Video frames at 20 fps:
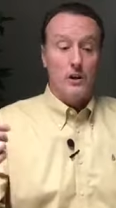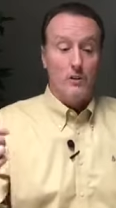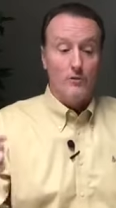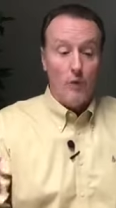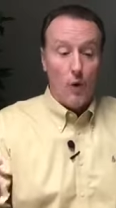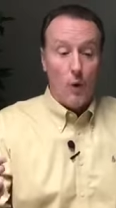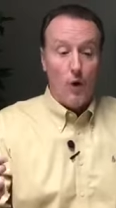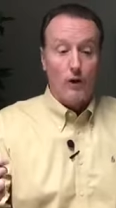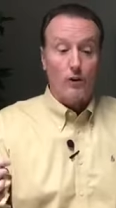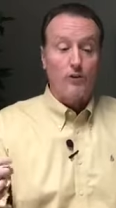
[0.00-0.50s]

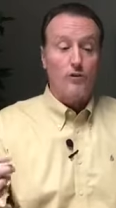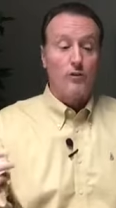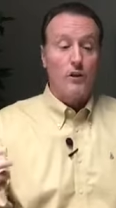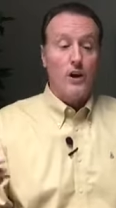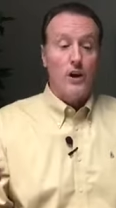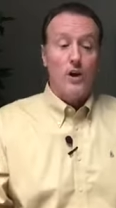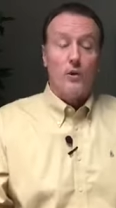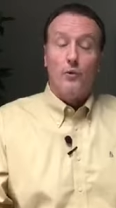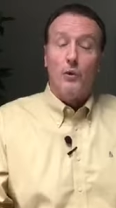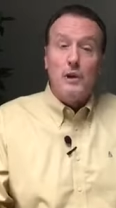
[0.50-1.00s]
divorce,
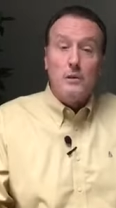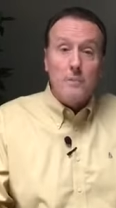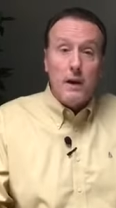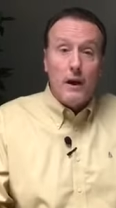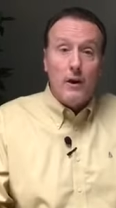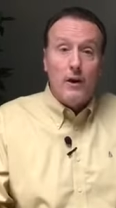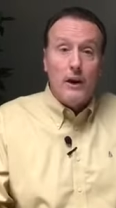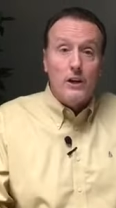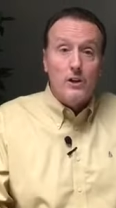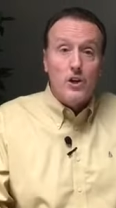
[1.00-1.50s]

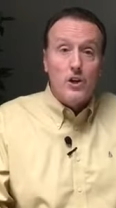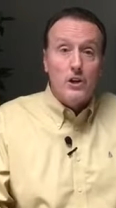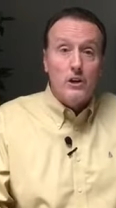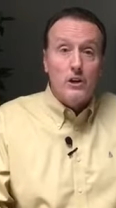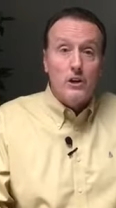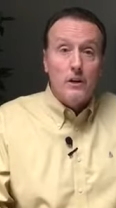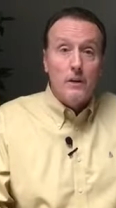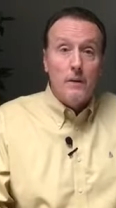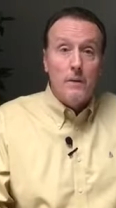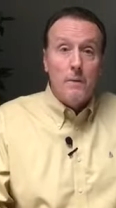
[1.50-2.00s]
remarriage.
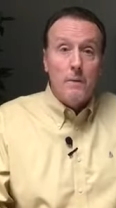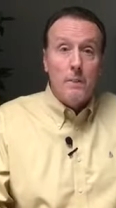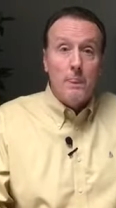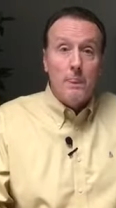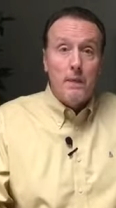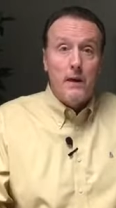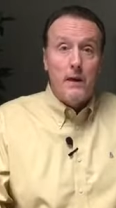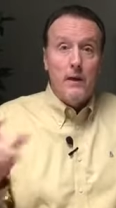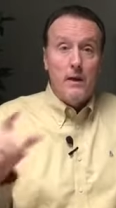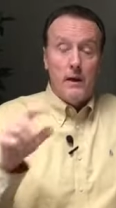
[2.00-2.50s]

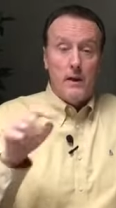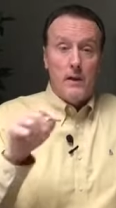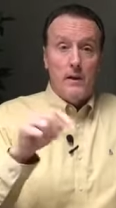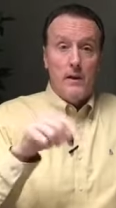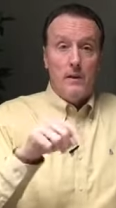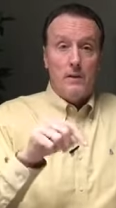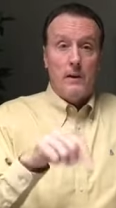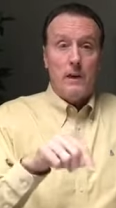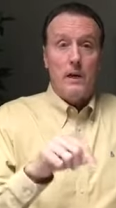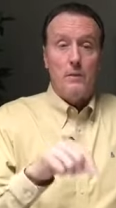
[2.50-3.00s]

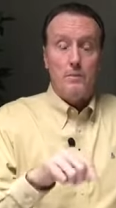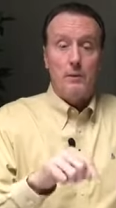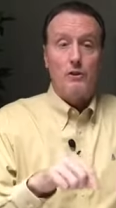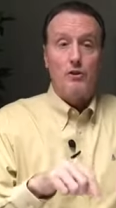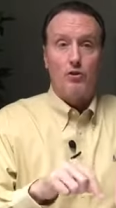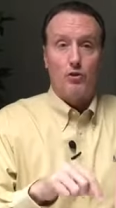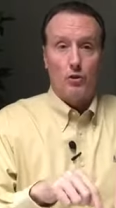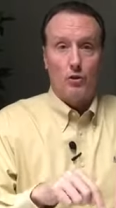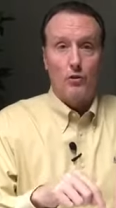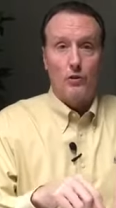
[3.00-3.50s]
Keep His
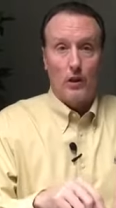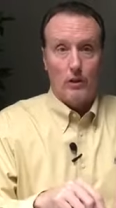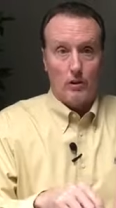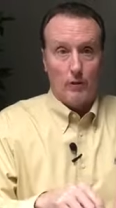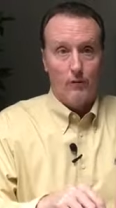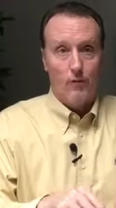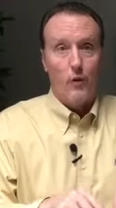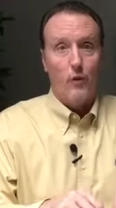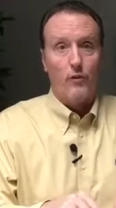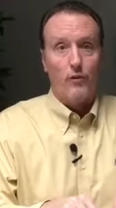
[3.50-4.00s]
truth at the
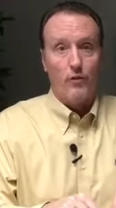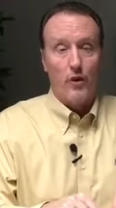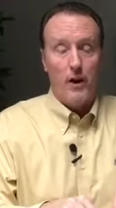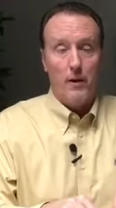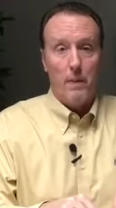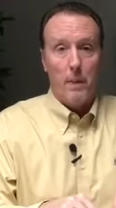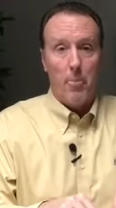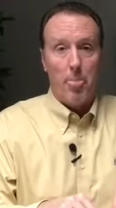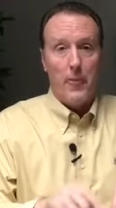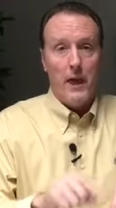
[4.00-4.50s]
forefront.
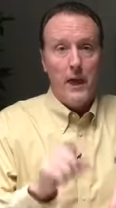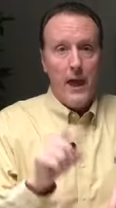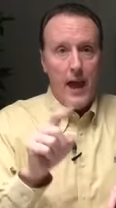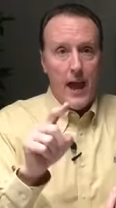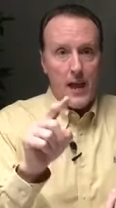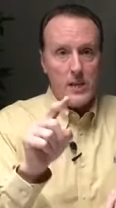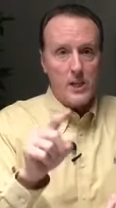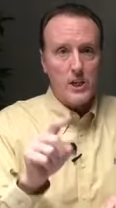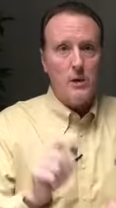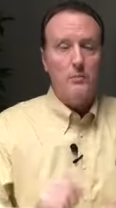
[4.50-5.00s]

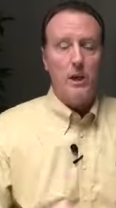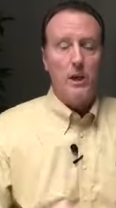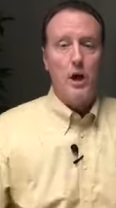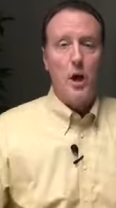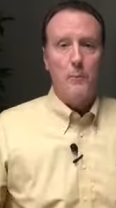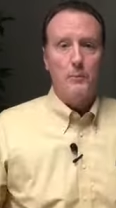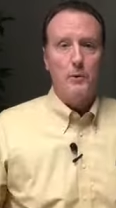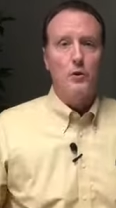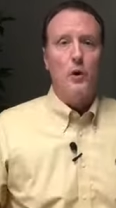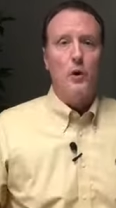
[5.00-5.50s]
Ask Him to
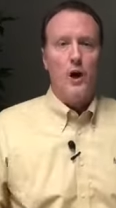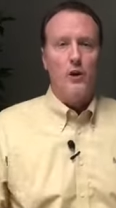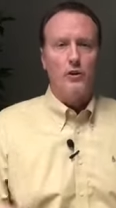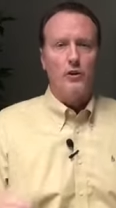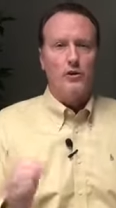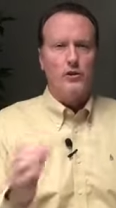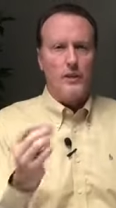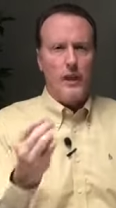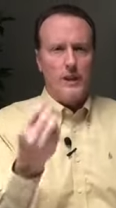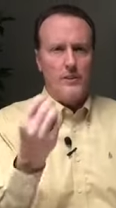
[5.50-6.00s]
help you
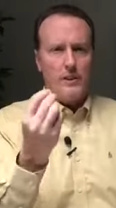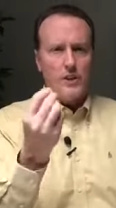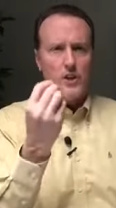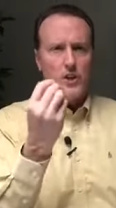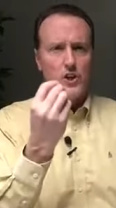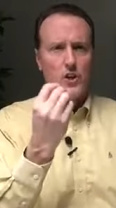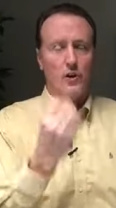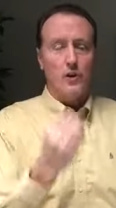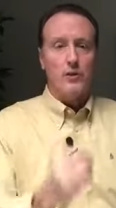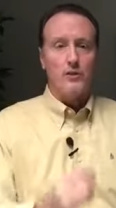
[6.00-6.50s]
understand the
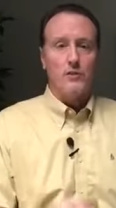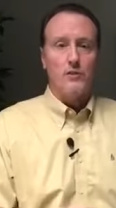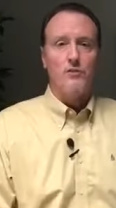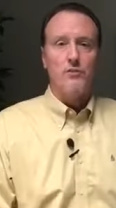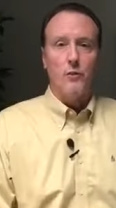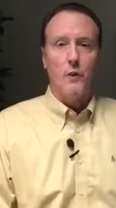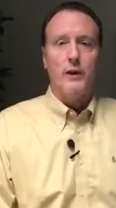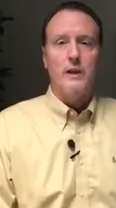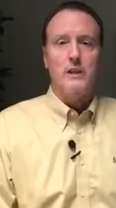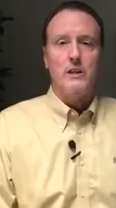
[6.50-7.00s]
seriousness
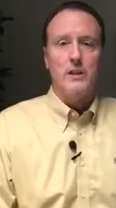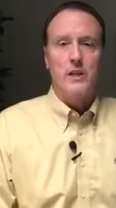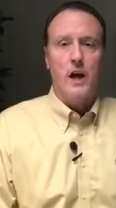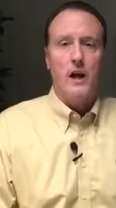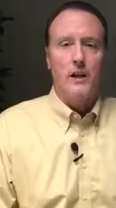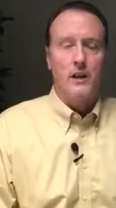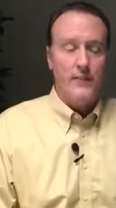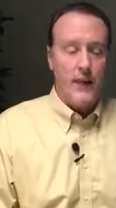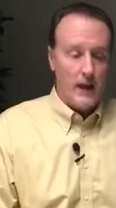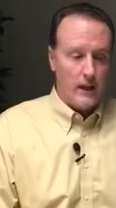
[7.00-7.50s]
of what He's
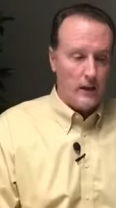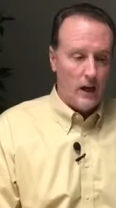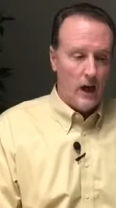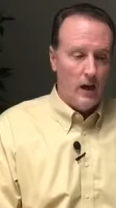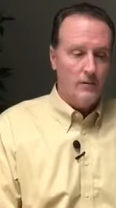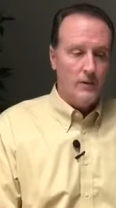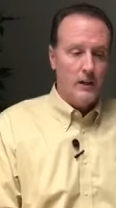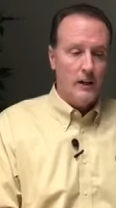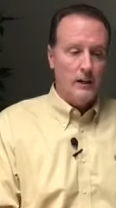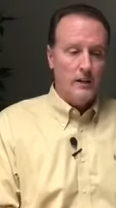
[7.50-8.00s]
done in that
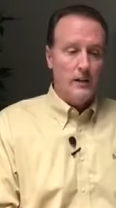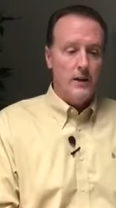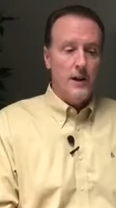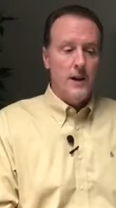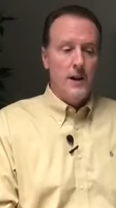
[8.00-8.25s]
covenant